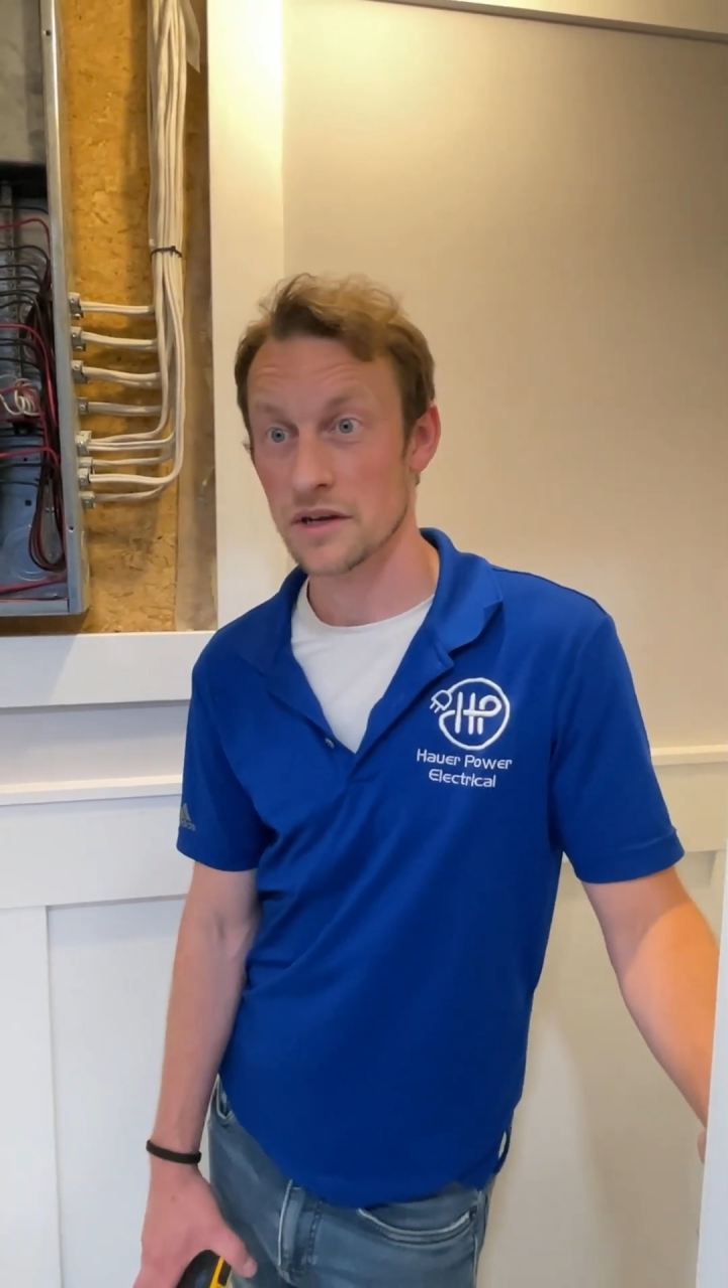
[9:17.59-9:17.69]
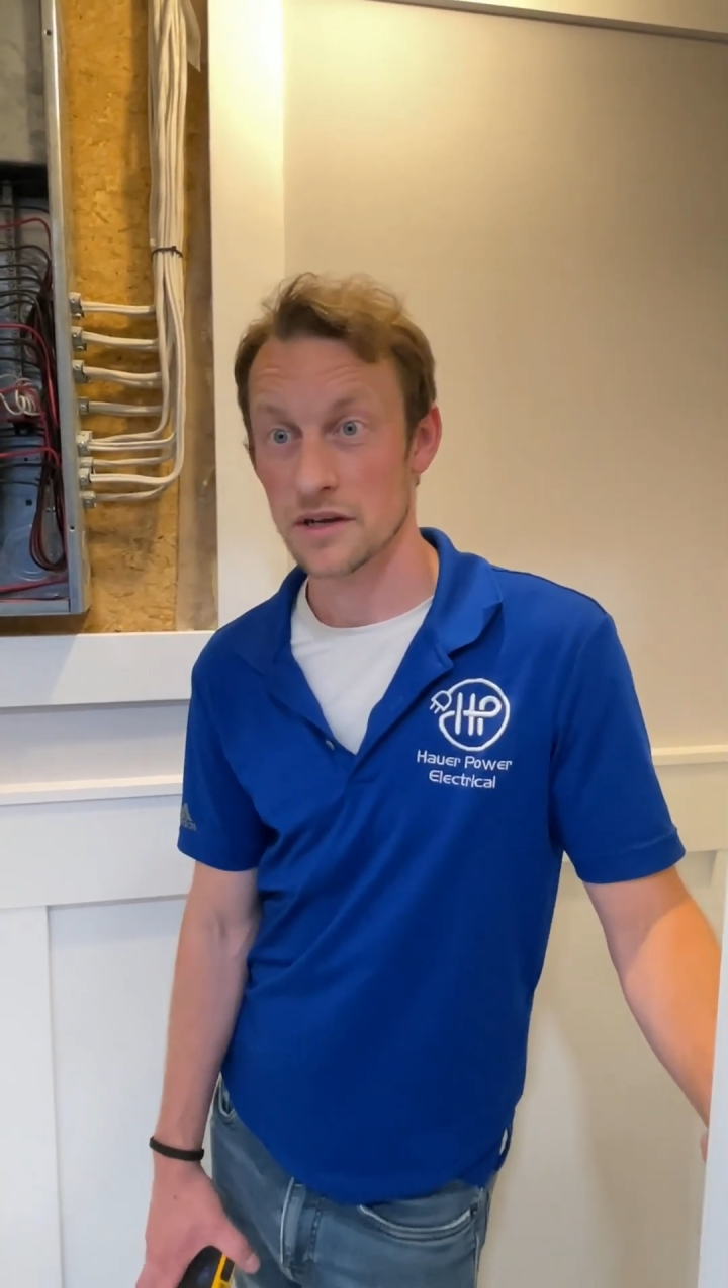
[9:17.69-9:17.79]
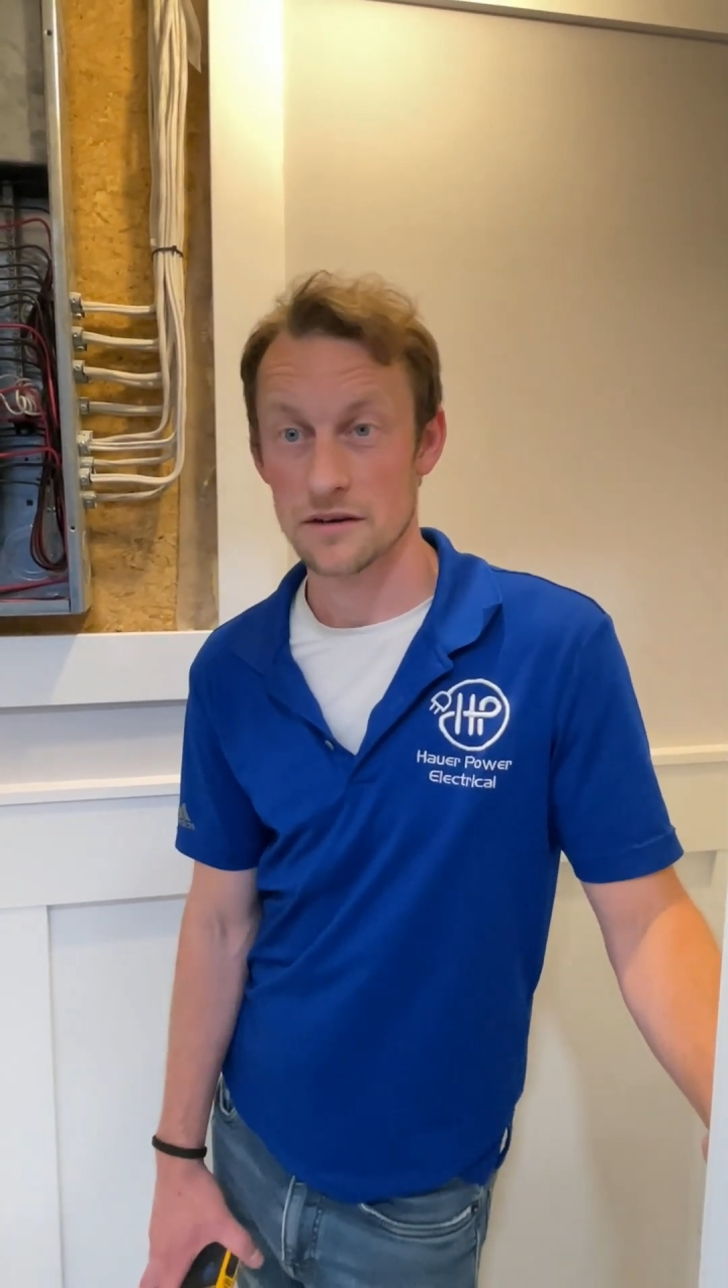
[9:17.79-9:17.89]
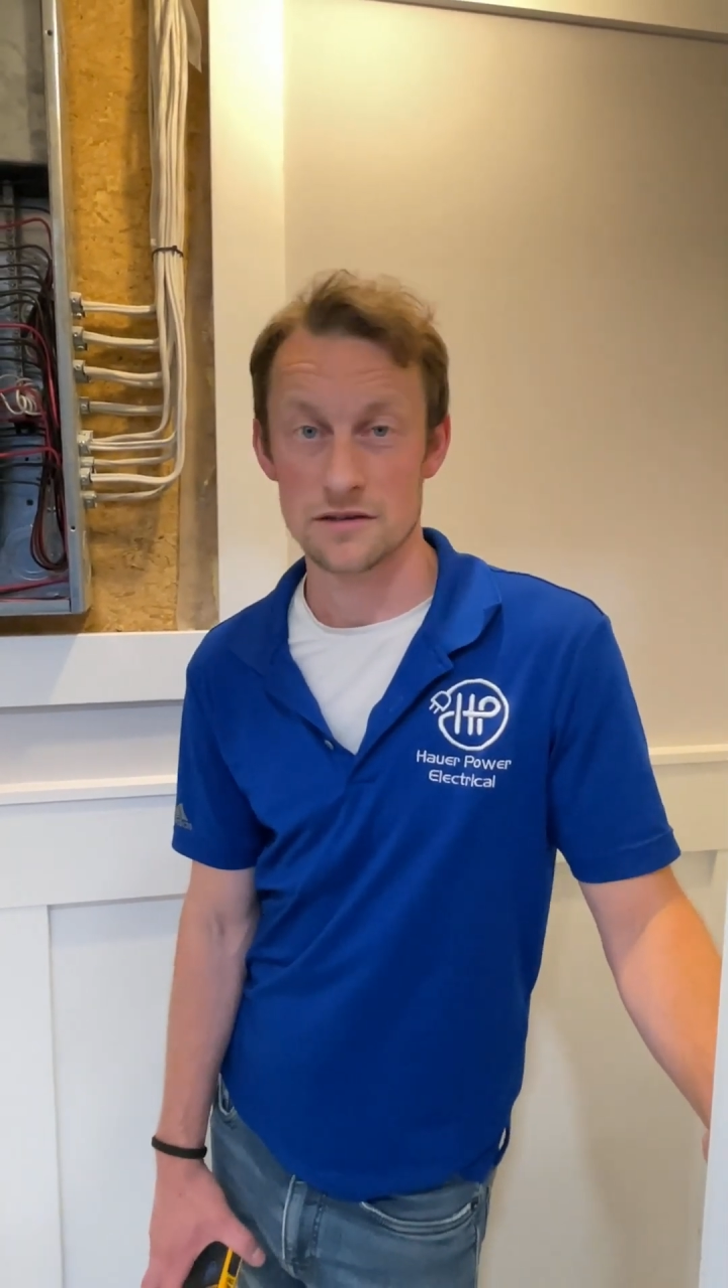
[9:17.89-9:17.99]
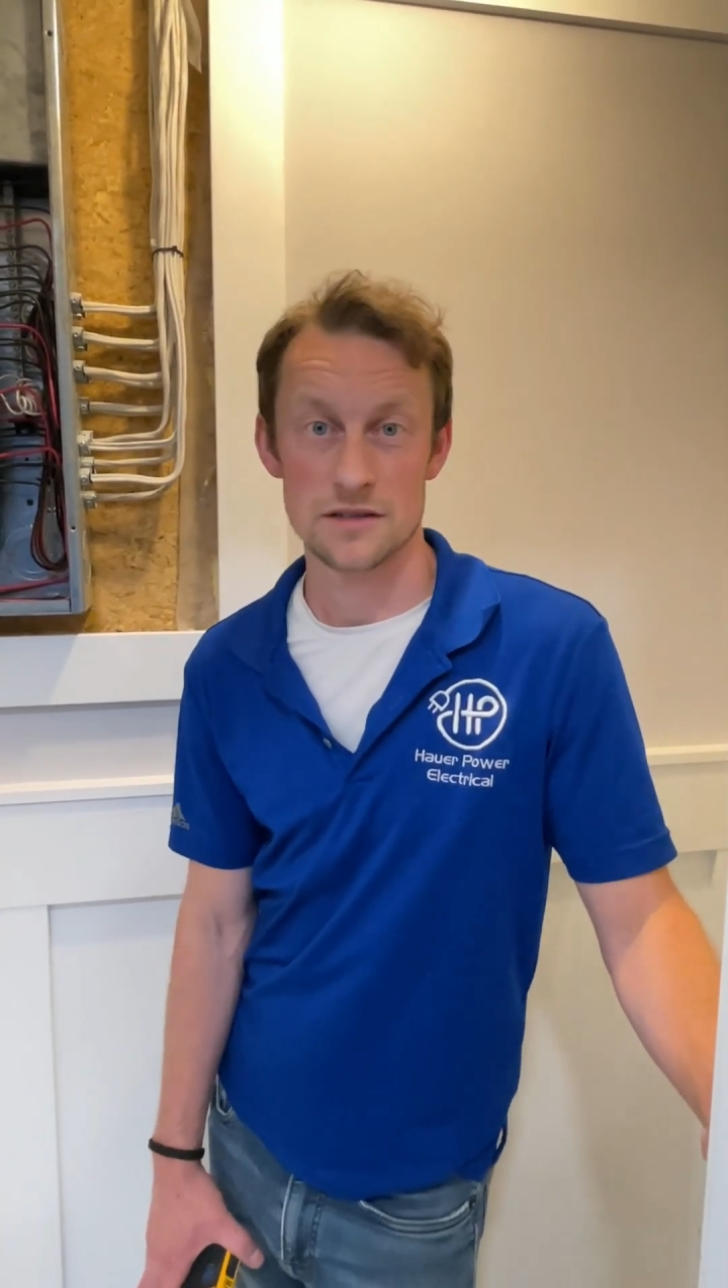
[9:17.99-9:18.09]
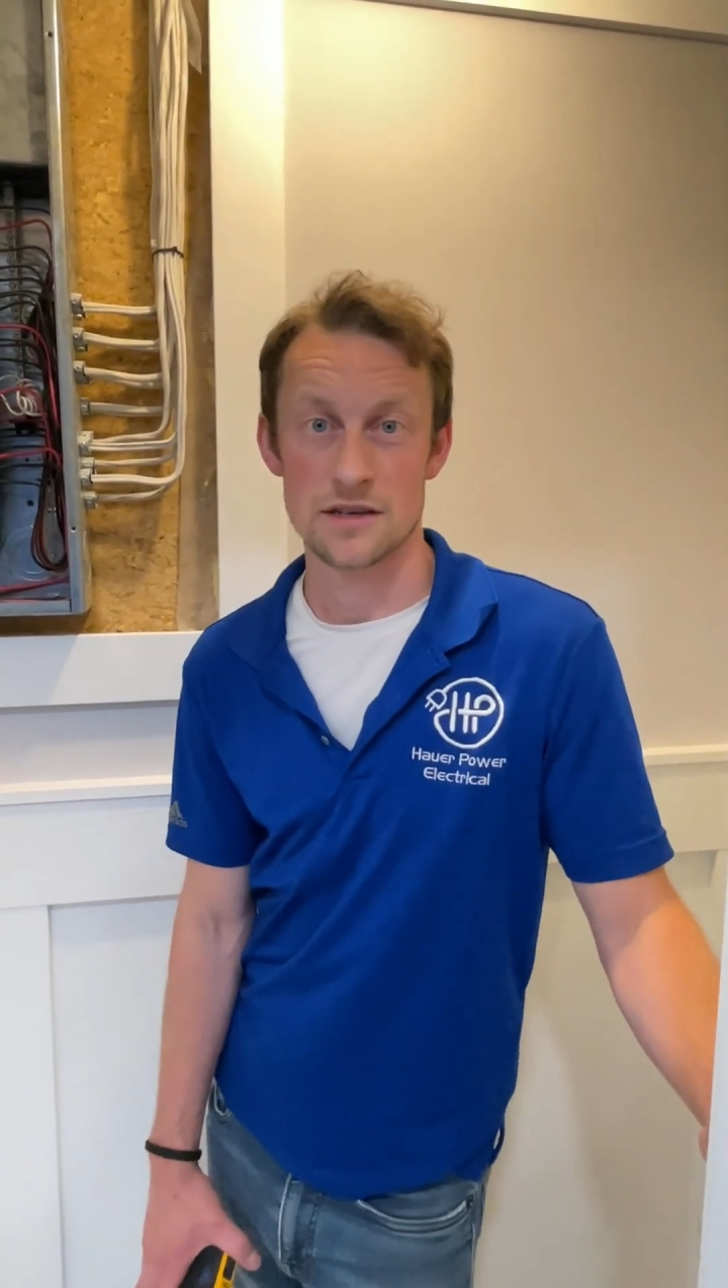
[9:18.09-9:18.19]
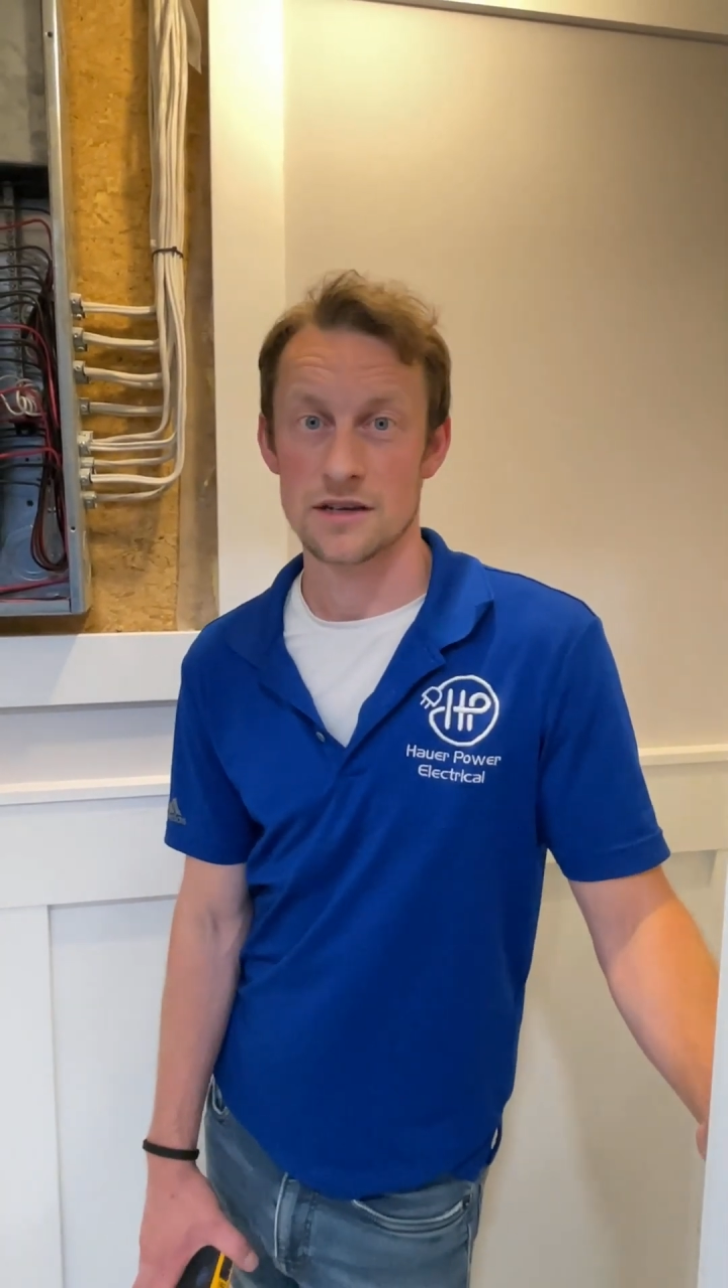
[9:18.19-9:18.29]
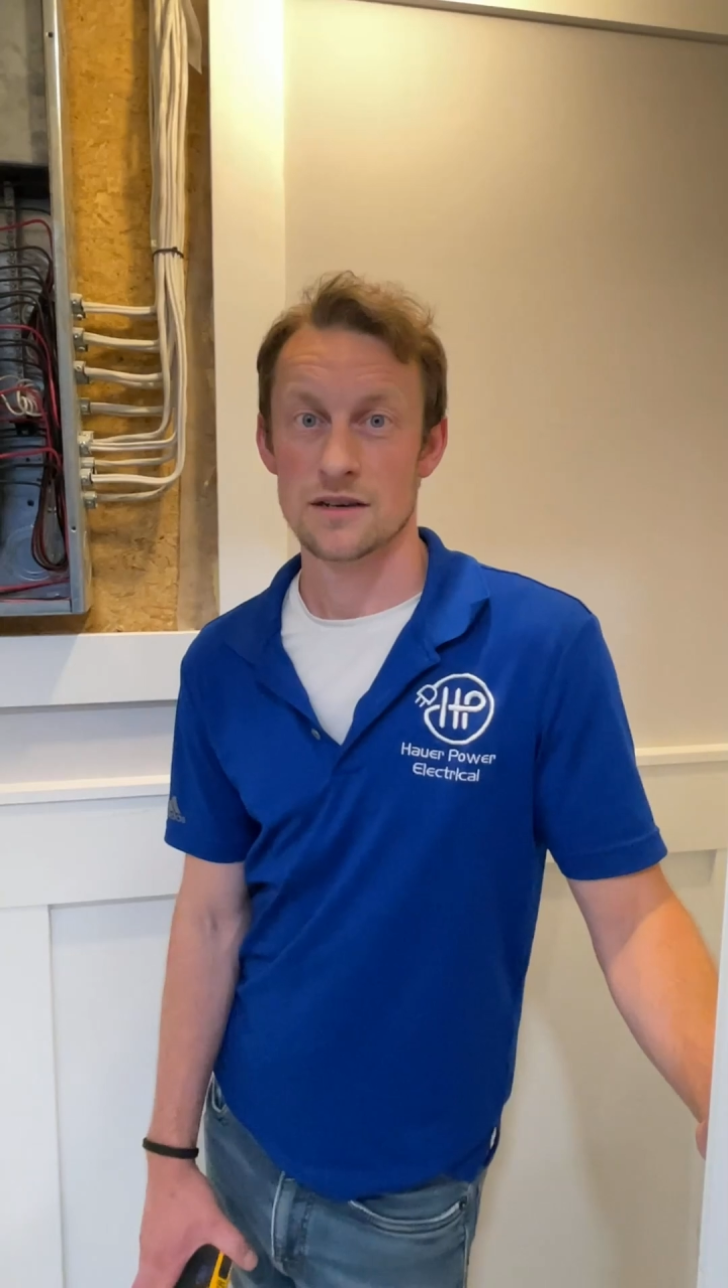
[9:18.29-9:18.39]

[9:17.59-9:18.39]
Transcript: years.